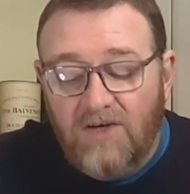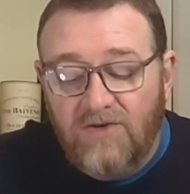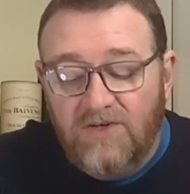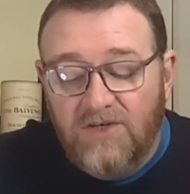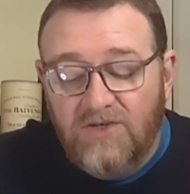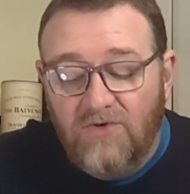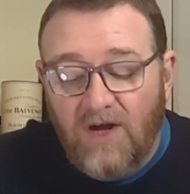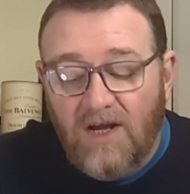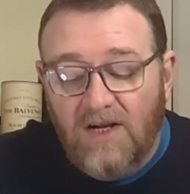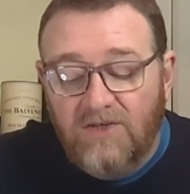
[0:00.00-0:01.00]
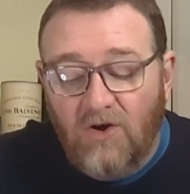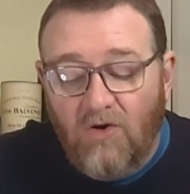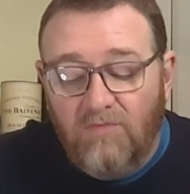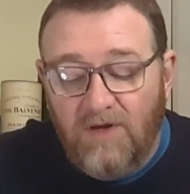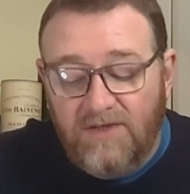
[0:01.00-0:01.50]
and traditional English
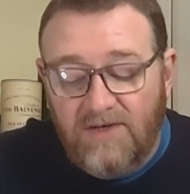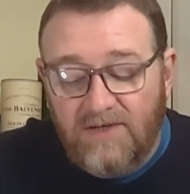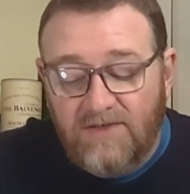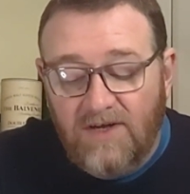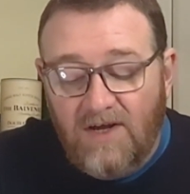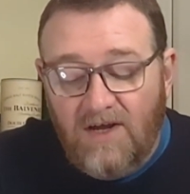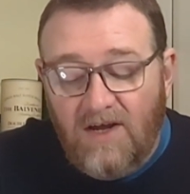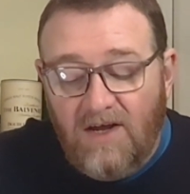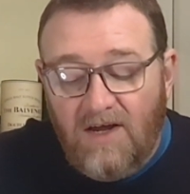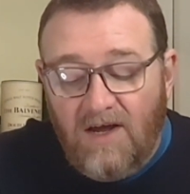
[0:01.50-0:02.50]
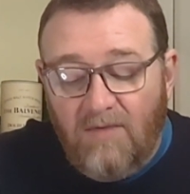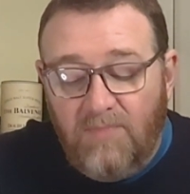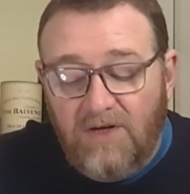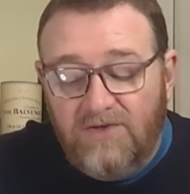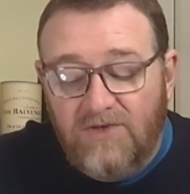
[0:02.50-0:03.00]
hop bitterness. A
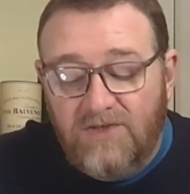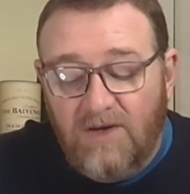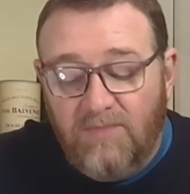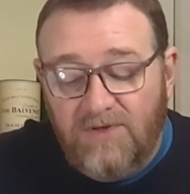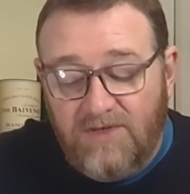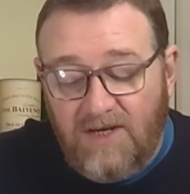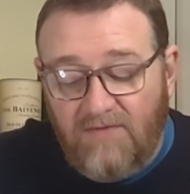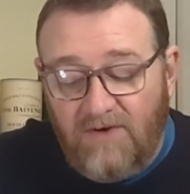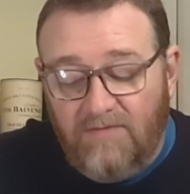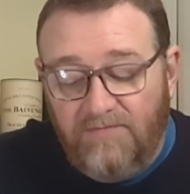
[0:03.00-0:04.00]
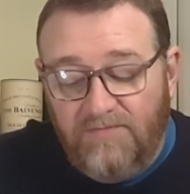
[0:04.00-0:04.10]
beer to sip and savour.